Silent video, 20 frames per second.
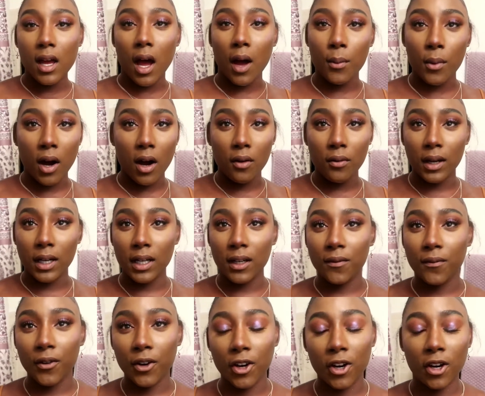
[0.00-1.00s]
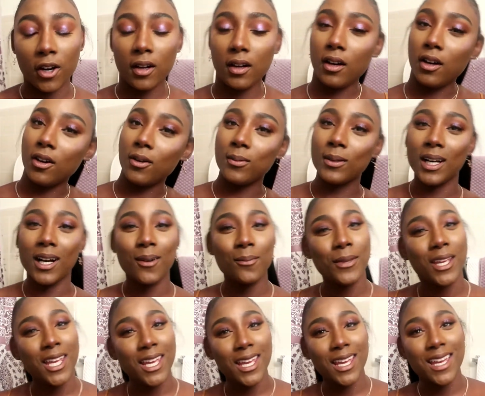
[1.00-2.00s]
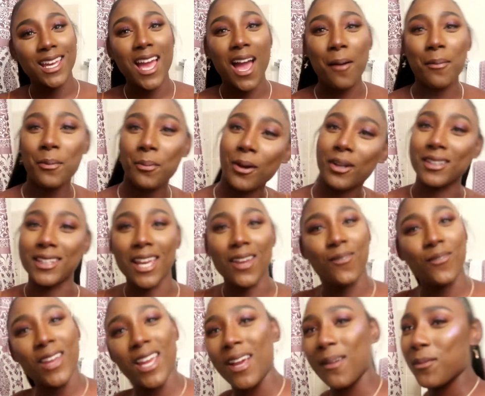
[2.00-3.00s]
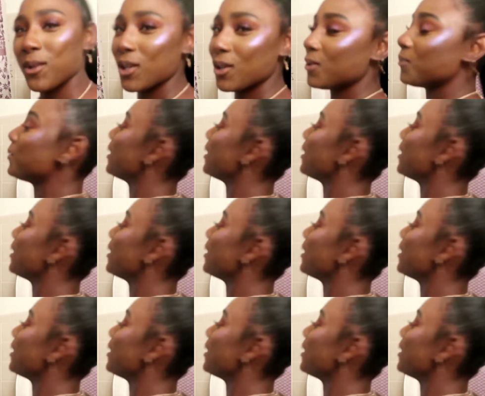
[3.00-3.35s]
I'm all ready for homecoming. Happy birthday FAMU,